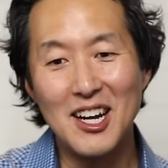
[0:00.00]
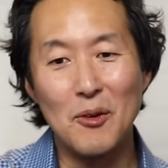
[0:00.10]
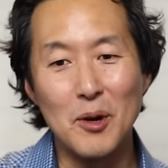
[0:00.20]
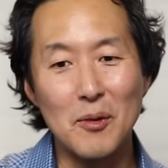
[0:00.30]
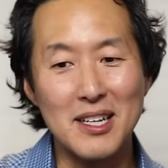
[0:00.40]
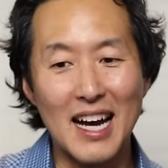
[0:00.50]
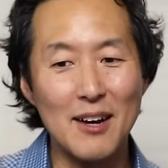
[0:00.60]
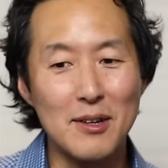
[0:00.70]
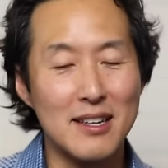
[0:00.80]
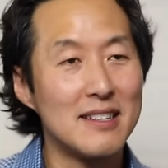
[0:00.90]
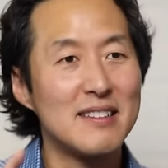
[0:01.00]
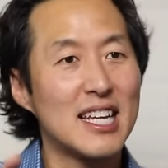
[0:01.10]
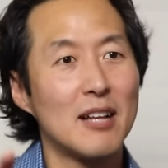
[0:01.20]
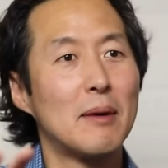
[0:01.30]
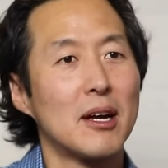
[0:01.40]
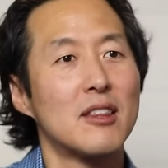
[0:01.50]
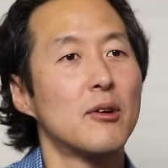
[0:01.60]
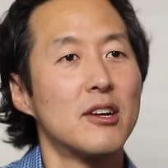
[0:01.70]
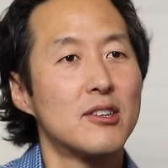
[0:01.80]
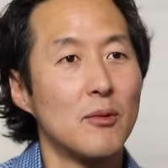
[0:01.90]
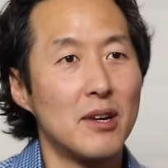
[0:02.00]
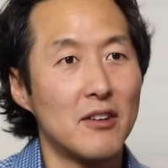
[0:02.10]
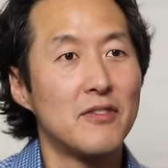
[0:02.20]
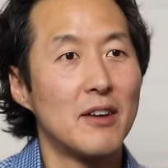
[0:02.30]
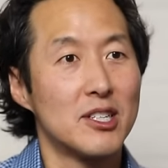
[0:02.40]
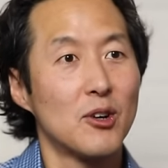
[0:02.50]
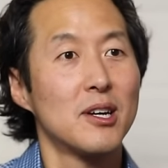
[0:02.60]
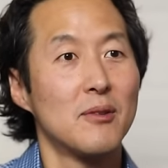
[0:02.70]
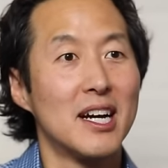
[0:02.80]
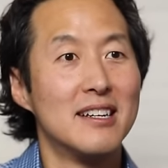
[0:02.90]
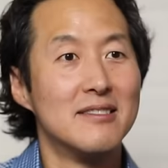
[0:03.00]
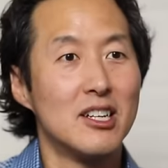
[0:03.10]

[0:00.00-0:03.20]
we would, I would tell him, I'm going to throw your to your favorite toy away.